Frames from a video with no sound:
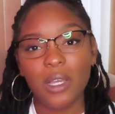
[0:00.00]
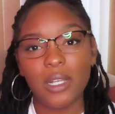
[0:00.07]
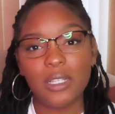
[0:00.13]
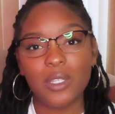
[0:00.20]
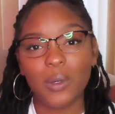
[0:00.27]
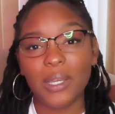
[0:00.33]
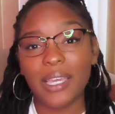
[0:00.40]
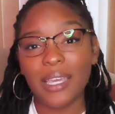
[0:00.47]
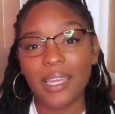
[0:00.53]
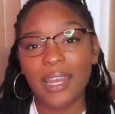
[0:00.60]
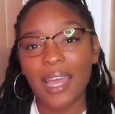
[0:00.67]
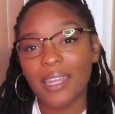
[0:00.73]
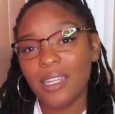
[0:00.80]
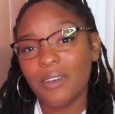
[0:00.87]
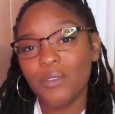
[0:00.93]
So again,
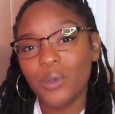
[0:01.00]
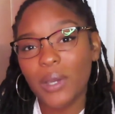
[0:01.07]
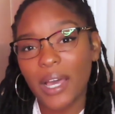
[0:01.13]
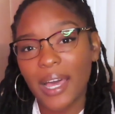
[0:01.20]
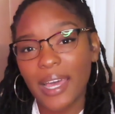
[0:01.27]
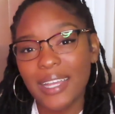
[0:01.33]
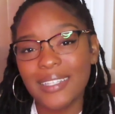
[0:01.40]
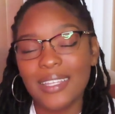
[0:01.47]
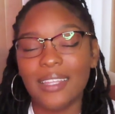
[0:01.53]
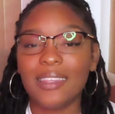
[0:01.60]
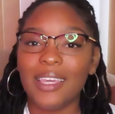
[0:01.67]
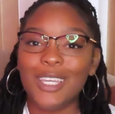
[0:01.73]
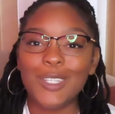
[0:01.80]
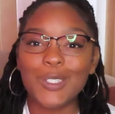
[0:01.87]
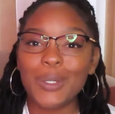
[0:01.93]
I love you guys, and
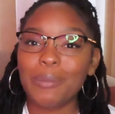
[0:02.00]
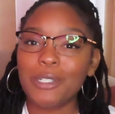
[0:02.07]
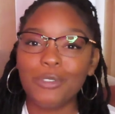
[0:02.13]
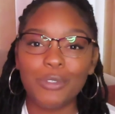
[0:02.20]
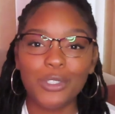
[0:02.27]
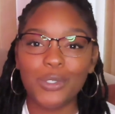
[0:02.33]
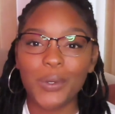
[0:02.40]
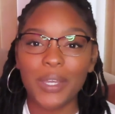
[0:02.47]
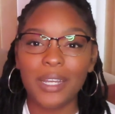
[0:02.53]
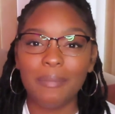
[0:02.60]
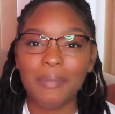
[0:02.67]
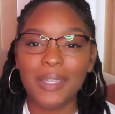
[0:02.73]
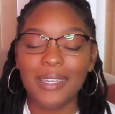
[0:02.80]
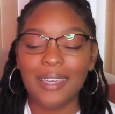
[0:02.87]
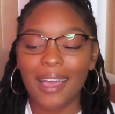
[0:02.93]
thank you so much for
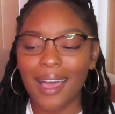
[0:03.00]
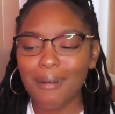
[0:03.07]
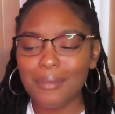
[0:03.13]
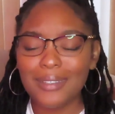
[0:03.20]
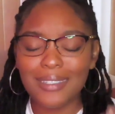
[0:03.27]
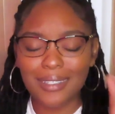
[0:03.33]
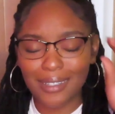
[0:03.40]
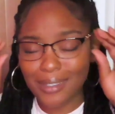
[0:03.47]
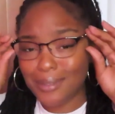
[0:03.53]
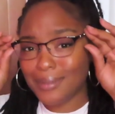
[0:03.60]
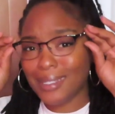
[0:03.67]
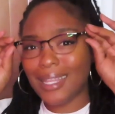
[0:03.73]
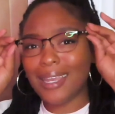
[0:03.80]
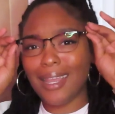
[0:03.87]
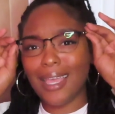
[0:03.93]
joining me. I will see you
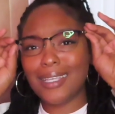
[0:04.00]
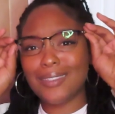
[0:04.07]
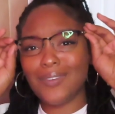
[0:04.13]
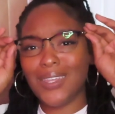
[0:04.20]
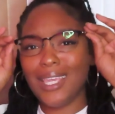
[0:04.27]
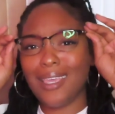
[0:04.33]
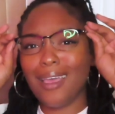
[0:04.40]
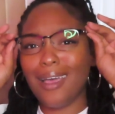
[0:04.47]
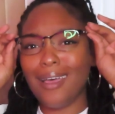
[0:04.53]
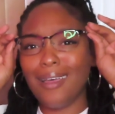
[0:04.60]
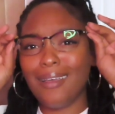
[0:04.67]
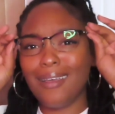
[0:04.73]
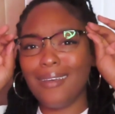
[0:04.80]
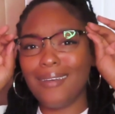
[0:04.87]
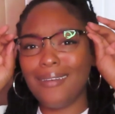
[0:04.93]
in the next
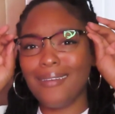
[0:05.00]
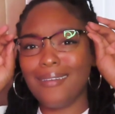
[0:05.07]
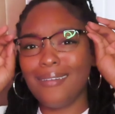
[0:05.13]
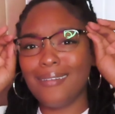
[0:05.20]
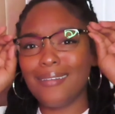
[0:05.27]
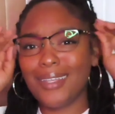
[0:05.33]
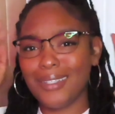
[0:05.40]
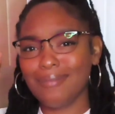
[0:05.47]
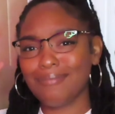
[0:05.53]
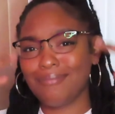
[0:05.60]
video.